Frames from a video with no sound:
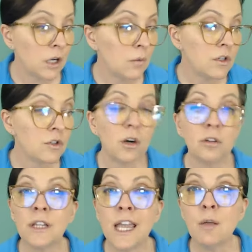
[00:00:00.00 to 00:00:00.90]
Can we
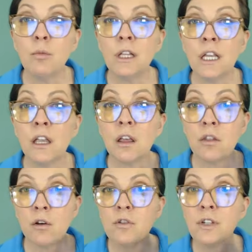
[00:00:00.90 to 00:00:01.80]
start labeling
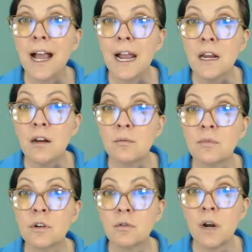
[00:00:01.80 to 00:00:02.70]
those
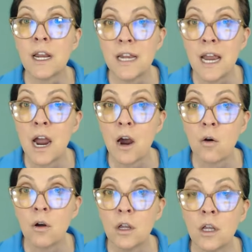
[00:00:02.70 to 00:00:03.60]
items right now?